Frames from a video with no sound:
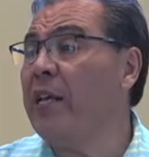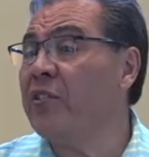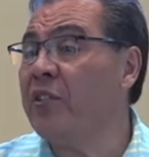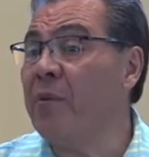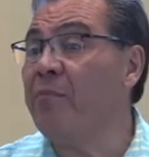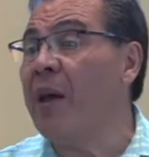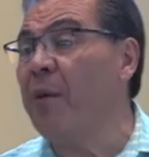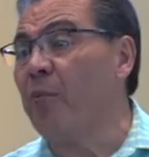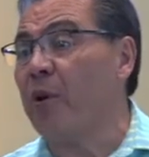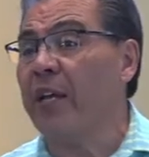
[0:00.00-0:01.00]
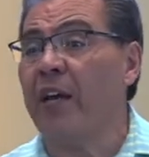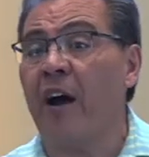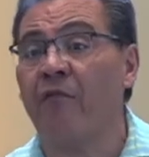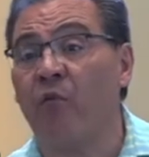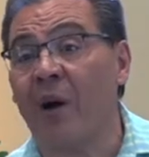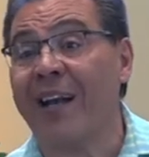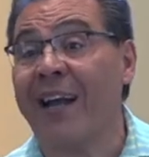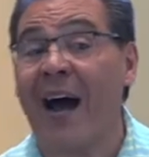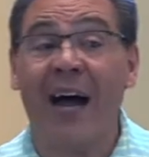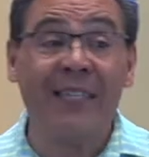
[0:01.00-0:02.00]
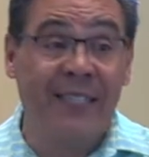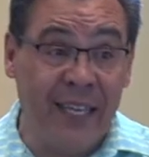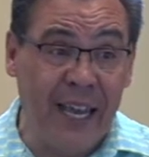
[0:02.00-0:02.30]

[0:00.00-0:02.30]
is the memory of what God